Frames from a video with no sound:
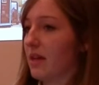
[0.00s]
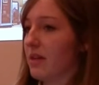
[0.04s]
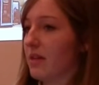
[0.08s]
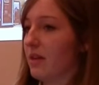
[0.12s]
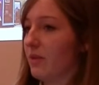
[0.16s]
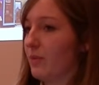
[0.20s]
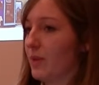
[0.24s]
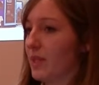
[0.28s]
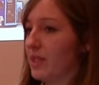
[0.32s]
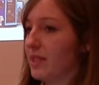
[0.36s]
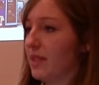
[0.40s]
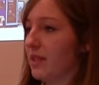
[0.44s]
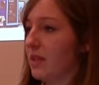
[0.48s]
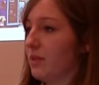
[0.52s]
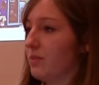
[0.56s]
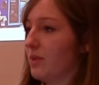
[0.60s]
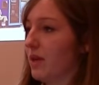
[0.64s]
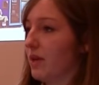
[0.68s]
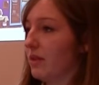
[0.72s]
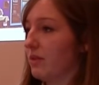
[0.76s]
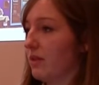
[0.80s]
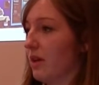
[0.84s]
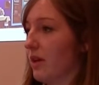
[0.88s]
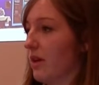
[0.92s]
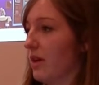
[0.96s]
I think we see the
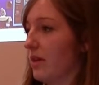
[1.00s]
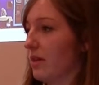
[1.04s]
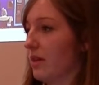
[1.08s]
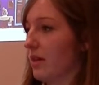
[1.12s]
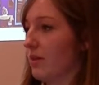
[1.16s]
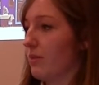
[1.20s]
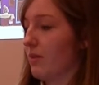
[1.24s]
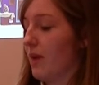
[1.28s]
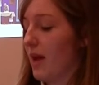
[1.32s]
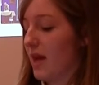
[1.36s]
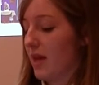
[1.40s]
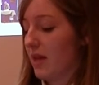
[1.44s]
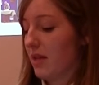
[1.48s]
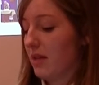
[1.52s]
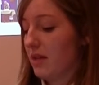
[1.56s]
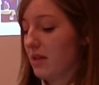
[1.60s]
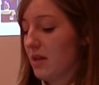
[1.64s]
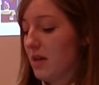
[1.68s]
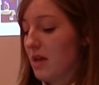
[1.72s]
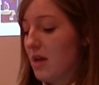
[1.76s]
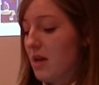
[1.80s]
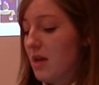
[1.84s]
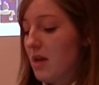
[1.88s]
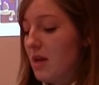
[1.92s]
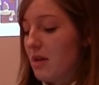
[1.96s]
world going that
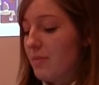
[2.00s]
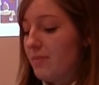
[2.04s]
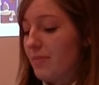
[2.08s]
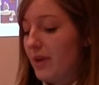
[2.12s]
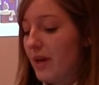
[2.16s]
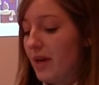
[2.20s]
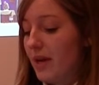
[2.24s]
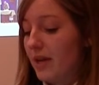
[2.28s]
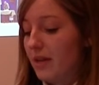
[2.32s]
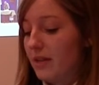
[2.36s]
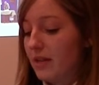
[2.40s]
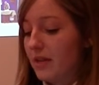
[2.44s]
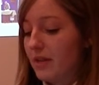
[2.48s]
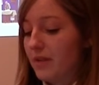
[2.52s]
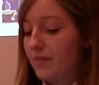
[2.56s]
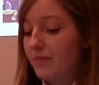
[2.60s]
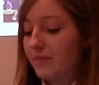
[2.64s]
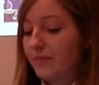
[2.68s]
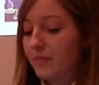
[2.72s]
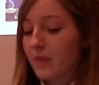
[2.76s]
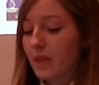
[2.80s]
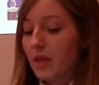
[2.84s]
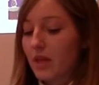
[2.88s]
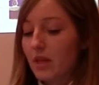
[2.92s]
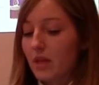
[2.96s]
way, but
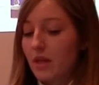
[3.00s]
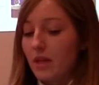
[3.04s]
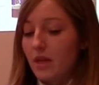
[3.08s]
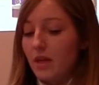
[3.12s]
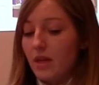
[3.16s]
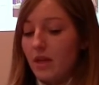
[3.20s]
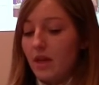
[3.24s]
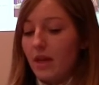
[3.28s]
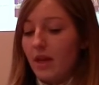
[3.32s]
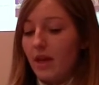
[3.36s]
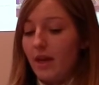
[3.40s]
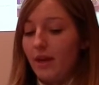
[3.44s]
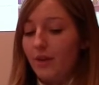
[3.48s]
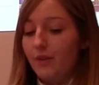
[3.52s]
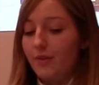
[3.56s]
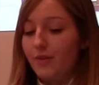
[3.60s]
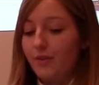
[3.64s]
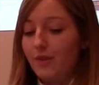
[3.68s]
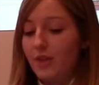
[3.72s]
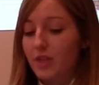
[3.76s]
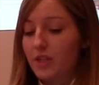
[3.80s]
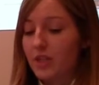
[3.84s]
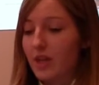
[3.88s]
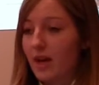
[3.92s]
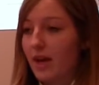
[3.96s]

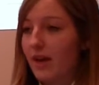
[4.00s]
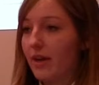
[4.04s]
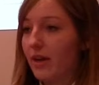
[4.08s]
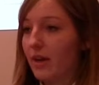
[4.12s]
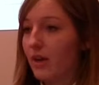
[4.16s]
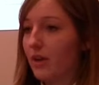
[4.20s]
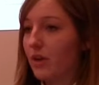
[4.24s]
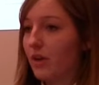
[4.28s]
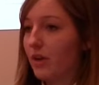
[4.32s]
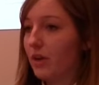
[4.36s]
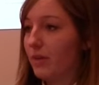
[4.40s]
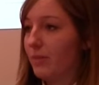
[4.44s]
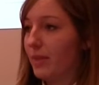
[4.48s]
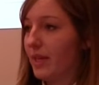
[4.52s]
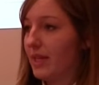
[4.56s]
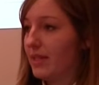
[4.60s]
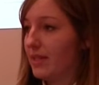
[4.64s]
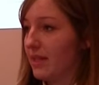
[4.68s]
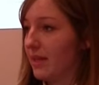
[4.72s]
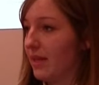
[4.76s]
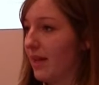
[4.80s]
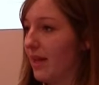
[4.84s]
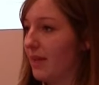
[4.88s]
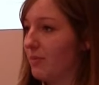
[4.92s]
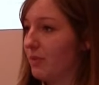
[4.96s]
if the sharing economy is
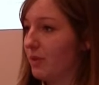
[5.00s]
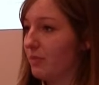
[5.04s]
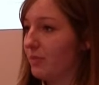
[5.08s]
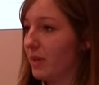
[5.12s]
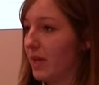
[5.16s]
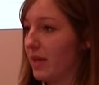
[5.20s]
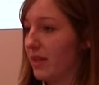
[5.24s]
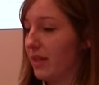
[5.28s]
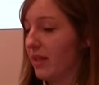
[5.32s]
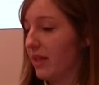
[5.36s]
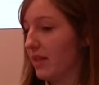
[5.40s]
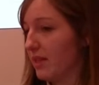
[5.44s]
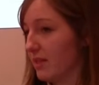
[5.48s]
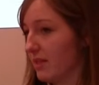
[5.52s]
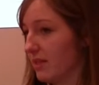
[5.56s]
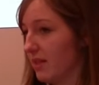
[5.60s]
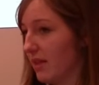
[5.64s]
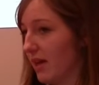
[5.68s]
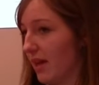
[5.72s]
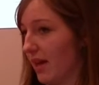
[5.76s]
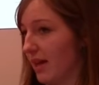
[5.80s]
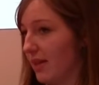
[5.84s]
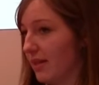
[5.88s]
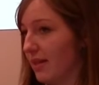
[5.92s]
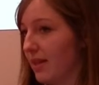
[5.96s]
enabled by the
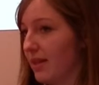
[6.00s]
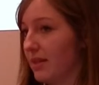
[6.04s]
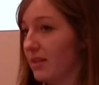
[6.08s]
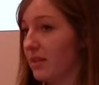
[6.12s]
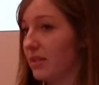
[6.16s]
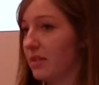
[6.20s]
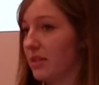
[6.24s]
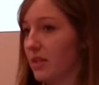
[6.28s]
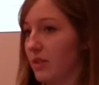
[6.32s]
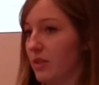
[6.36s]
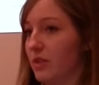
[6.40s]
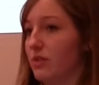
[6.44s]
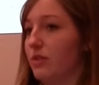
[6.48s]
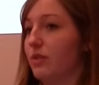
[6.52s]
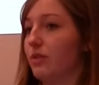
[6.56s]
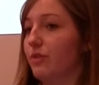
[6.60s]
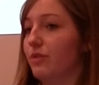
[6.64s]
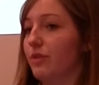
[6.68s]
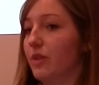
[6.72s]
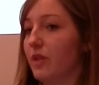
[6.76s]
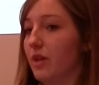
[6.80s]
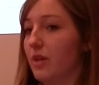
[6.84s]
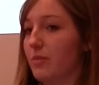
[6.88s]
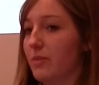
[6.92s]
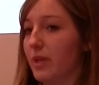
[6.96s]
internet, it's a digital
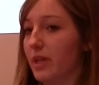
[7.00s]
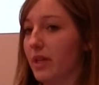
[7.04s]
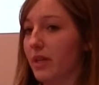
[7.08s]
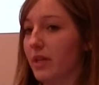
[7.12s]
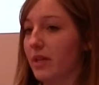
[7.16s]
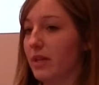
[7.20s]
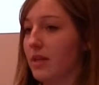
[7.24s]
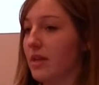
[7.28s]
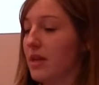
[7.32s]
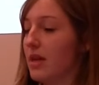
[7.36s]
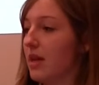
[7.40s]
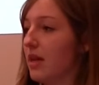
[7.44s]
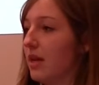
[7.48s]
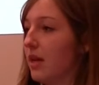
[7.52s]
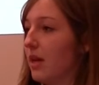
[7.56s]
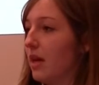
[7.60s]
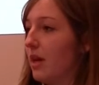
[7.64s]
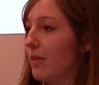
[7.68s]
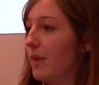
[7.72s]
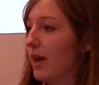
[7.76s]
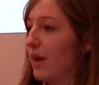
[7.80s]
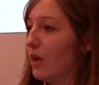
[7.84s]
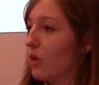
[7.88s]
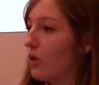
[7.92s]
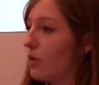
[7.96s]
phenomenon,
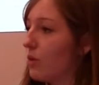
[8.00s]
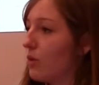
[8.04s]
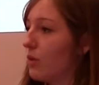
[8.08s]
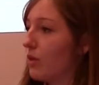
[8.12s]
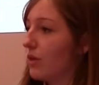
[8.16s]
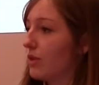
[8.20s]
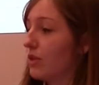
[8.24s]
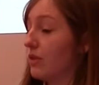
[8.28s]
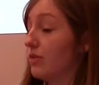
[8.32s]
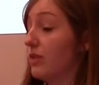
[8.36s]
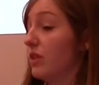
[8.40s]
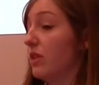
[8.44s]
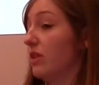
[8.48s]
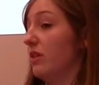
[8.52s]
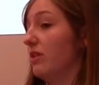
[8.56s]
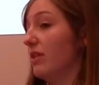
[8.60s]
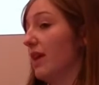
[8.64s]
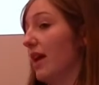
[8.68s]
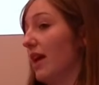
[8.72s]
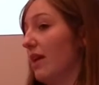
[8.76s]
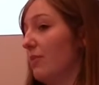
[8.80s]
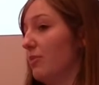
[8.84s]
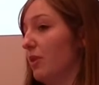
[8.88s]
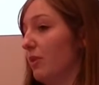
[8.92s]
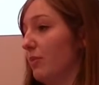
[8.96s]
about a quarter of the
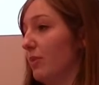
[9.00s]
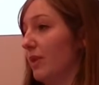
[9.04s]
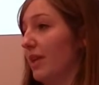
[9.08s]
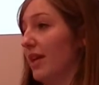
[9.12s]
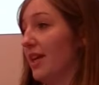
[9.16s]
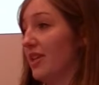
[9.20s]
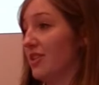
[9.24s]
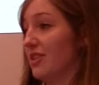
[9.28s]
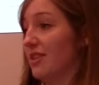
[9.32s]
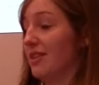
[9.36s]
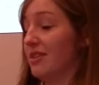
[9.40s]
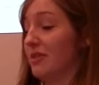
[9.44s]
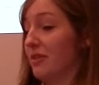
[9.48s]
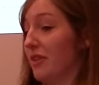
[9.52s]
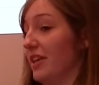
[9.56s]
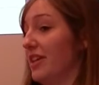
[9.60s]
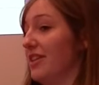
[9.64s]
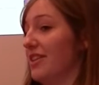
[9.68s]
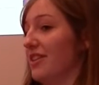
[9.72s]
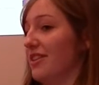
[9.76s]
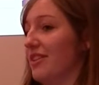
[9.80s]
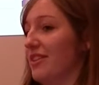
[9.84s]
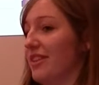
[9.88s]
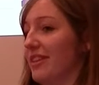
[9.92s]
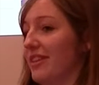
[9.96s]
UK population, sorry, I
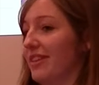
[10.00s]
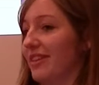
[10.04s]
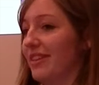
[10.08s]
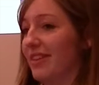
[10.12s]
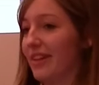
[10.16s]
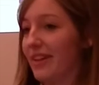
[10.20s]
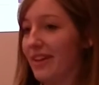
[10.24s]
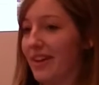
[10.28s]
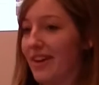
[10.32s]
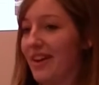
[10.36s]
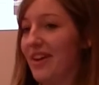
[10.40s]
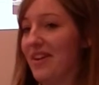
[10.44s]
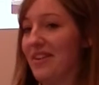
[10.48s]
don't know